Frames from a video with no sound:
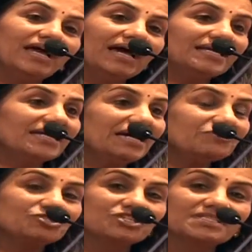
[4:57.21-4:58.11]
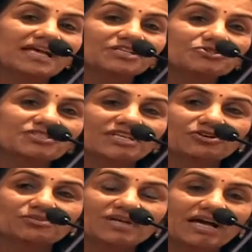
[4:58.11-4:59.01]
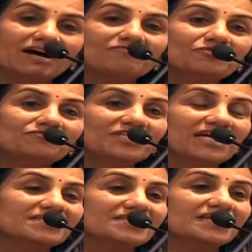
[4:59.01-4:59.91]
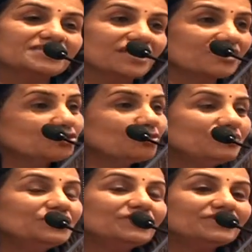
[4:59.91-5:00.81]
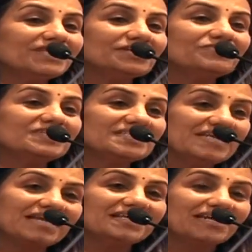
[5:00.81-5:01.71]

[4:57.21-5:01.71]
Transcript: And I would just like to say on behalf of the ICICI group that we stand